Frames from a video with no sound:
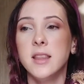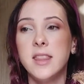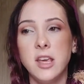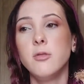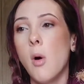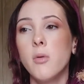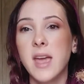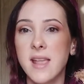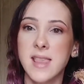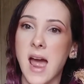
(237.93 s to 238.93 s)
You
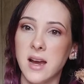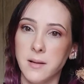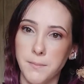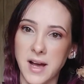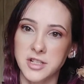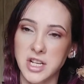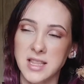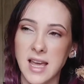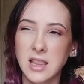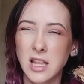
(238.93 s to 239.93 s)
won't get that in a
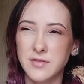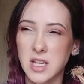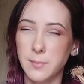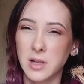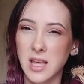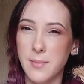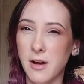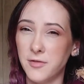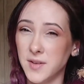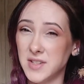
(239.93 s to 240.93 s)
budgie. They live typically
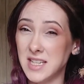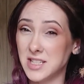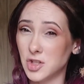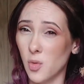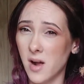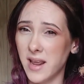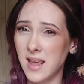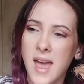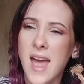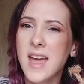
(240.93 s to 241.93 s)
about 15 to
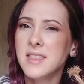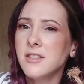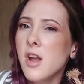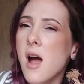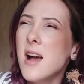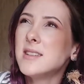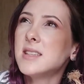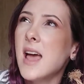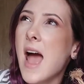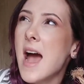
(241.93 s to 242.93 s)
20. And they're
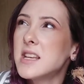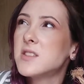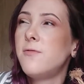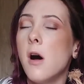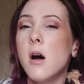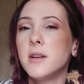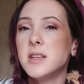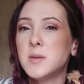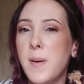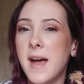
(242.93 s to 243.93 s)
not as
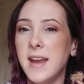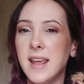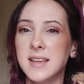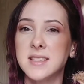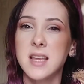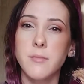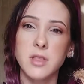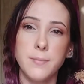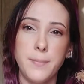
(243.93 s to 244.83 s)
fond as petting as some of the